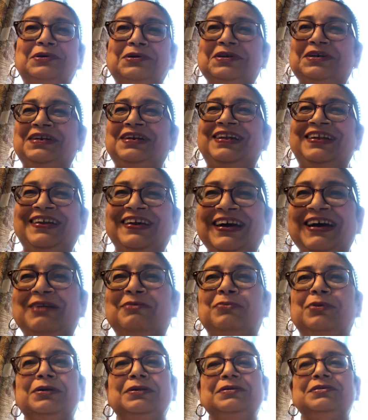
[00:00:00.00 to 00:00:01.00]
Lord.
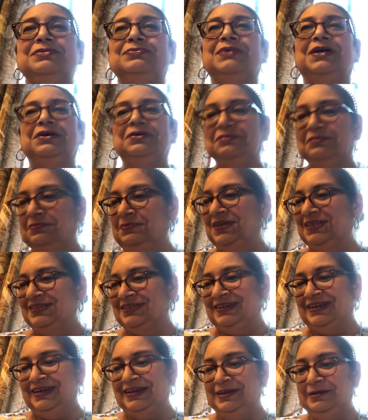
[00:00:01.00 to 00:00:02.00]
What is wrong with me
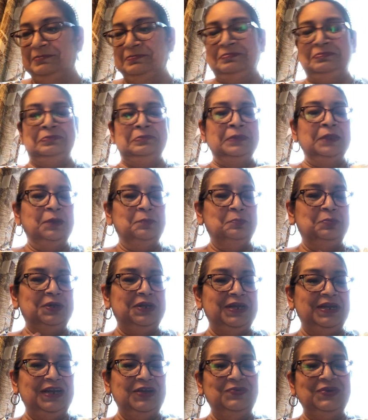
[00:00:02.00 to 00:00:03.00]
today? But
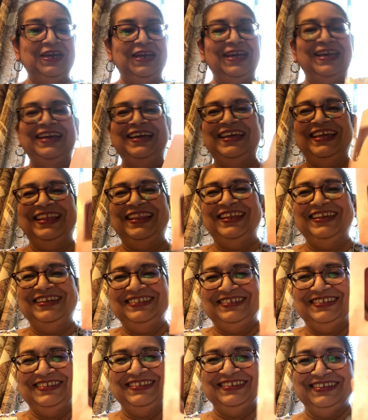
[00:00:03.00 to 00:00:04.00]
anyway,
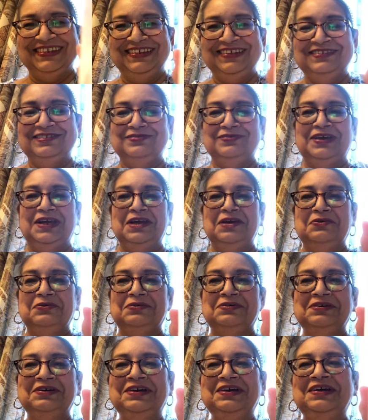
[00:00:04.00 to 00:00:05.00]
this is in the
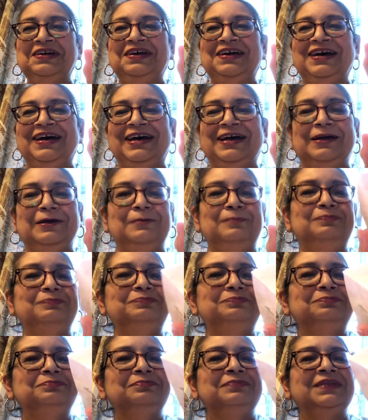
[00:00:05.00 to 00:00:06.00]
Tranquil um,
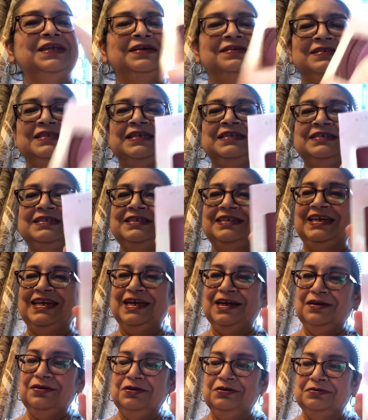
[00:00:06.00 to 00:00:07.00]
scented
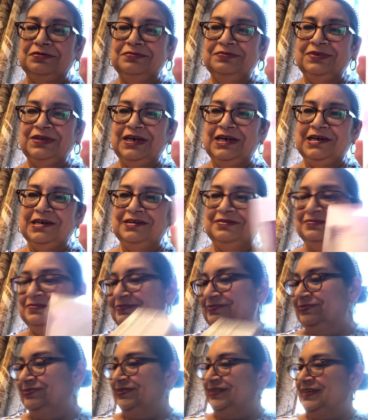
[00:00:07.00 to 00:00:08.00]
candle. Yeah.
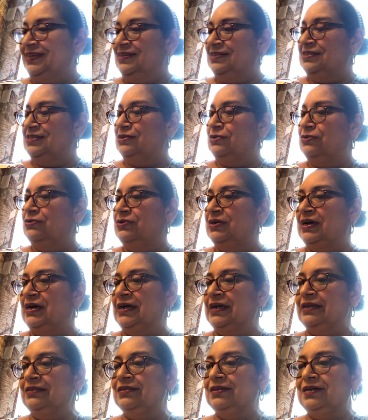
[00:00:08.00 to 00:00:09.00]
So
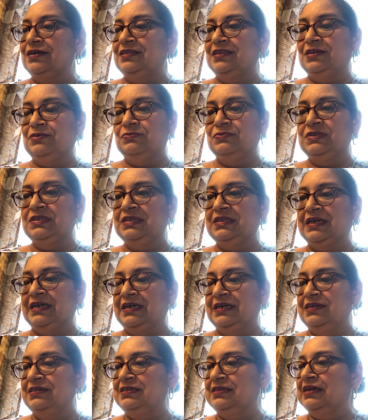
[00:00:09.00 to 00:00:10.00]
I thought that was
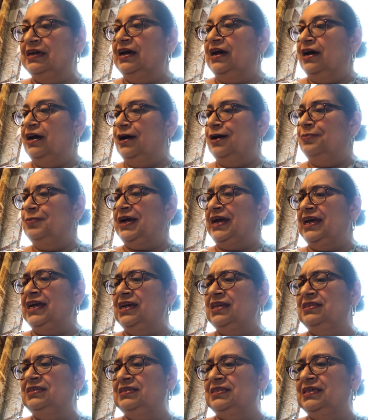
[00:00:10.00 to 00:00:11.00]
nice. Um, I
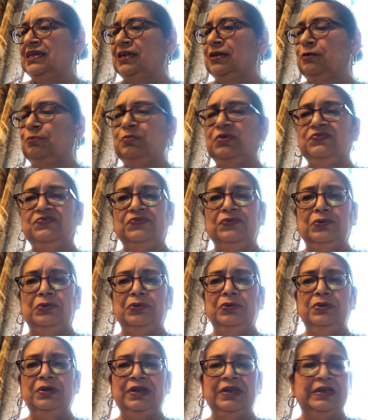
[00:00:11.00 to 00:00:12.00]
had seen them
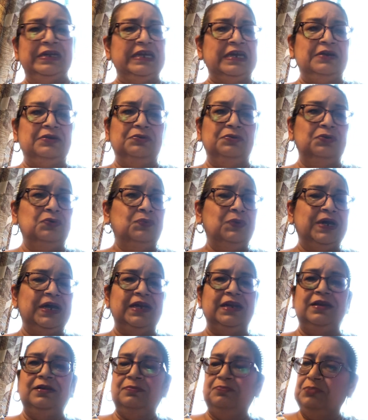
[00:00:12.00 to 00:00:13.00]
before, and I don't know why I
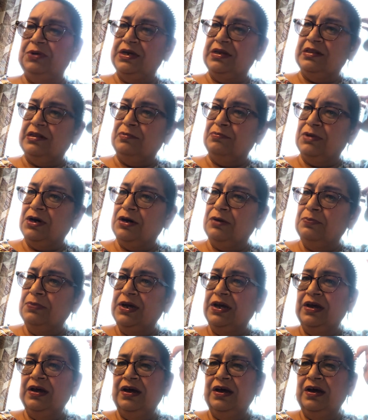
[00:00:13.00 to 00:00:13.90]
didn't pick them up.